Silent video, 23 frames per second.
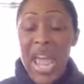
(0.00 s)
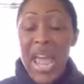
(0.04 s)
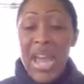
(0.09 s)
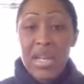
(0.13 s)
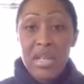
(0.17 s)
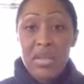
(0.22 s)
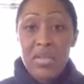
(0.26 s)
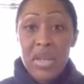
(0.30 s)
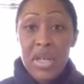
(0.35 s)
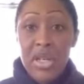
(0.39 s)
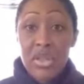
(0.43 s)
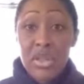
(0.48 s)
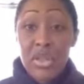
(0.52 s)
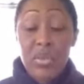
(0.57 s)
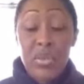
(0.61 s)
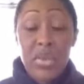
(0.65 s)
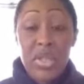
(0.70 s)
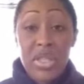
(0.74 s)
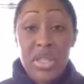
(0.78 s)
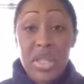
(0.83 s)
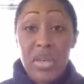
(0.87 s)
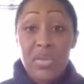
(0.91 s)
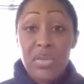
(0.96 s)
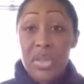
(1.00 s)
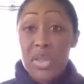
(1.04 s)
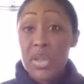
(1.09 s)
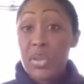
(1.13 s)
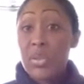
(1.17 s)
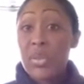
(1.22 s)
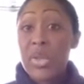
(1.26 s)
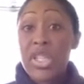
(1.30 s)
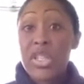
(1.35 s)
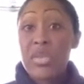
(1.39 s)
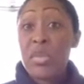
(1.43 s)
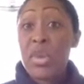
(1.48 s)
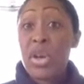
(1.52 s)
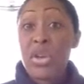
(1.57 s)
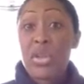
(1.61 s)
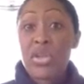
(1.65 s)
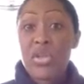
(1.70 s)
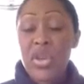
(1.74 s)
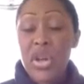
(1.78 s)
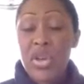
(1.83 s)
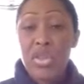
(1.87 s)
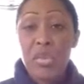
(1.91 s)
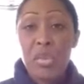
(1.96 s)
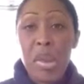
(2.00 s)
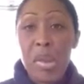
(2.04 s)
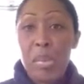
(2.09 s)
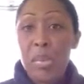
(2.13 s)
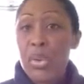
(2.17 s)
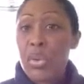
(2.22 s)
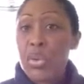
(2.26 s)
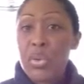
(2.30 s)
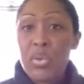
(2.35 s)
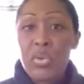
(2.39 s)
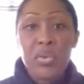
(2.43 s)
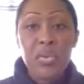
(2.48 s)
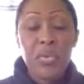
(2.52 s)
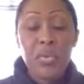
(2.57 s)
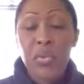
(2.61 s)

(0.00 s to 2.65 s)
activated to receive and to release miracles for other people